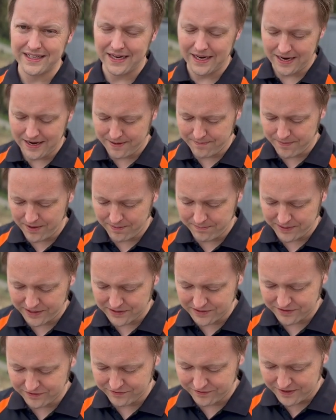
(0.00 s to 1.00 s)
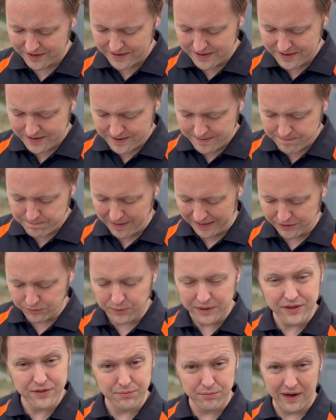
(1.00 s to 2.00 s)
Um, and because of
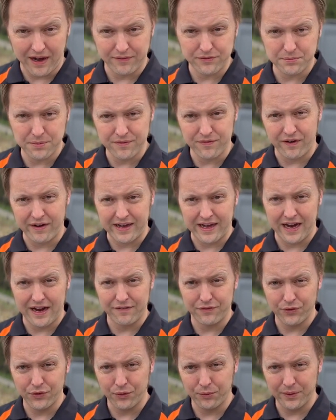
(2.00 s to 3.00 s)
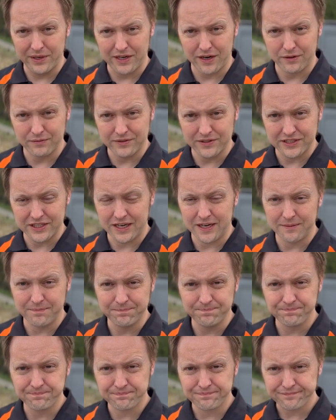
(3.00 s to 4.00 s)
bandwidth, we have to be very careful that we don't um,